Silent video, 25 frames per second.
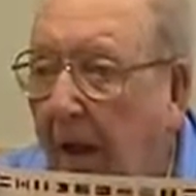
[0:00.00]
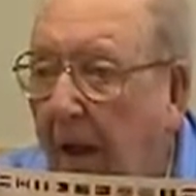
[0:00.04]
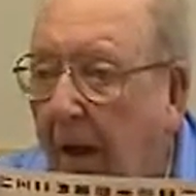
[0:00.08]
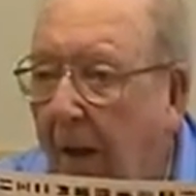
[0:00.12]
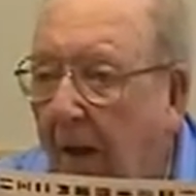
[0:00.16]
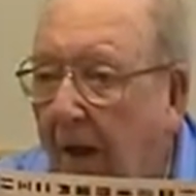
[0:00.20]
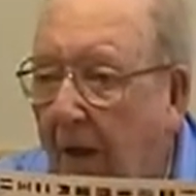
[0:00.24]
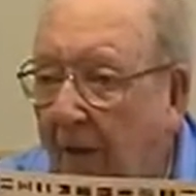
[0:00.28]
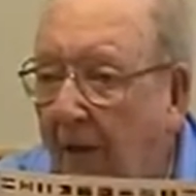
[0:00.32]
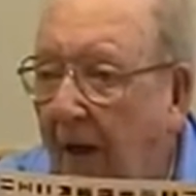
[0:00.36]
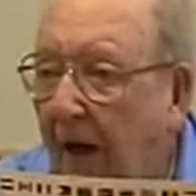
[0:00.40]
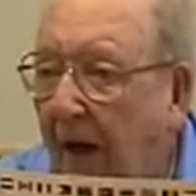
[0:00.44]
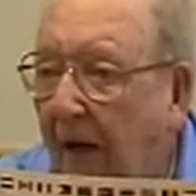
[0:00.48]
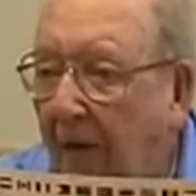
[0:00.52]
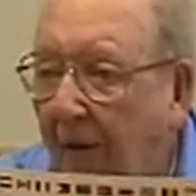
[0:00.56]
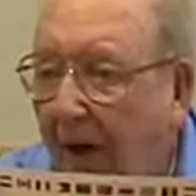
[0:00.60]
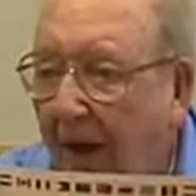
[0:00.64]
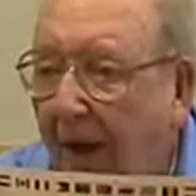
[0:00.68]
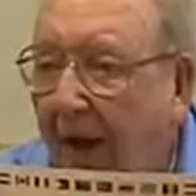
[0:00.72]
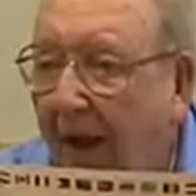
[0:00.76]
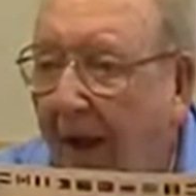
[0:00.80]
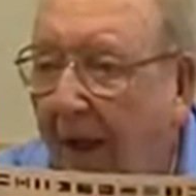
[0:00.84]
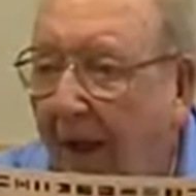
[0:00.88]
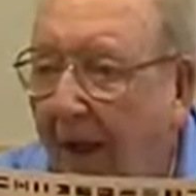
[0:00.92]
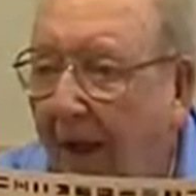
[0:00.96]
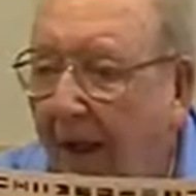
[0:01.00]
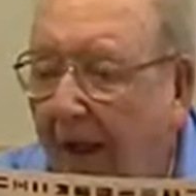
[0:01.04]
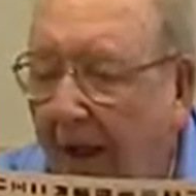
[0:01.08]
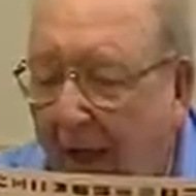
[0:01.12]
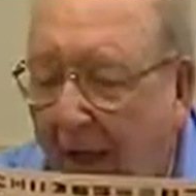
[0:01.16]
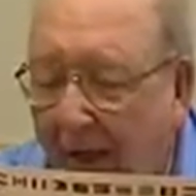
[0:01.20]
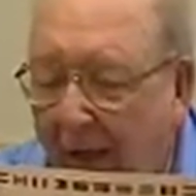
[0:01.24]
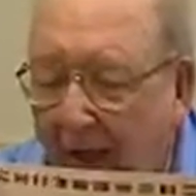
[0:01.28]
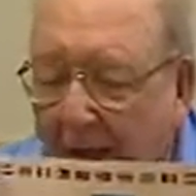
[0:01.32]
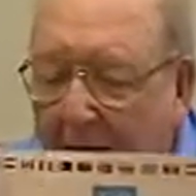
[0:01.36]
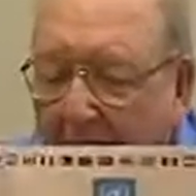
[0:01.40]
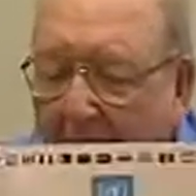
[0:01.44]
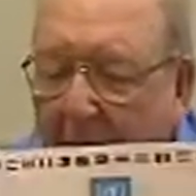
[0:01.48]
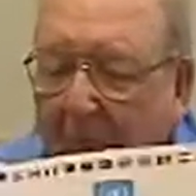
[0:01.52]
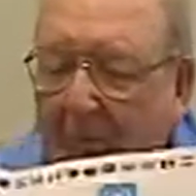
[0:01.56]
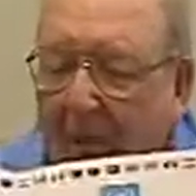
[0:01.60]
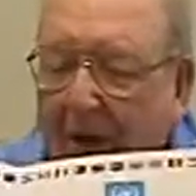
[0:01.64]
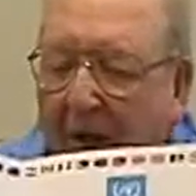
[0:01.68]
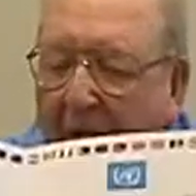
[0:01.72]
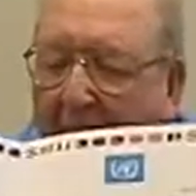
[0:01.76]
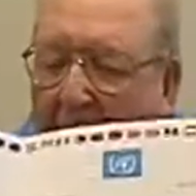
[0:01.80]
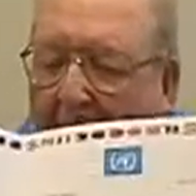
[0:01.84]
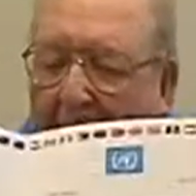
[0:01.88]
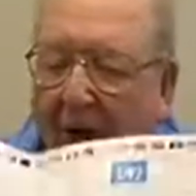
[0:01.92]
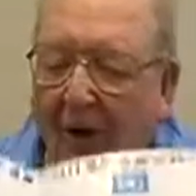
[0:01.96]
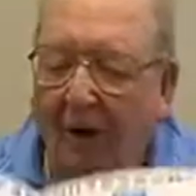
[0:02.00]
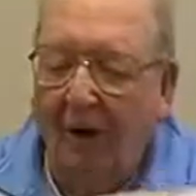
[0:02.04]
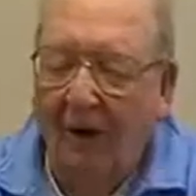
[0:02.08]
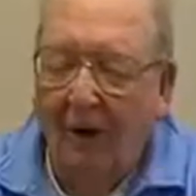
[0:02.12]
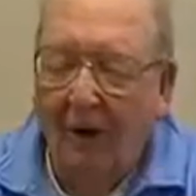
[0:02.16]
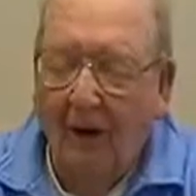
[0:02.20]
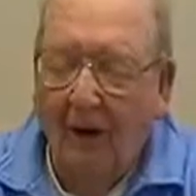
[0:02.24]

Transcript: Is that right? Mm-hmm. I'll be darned.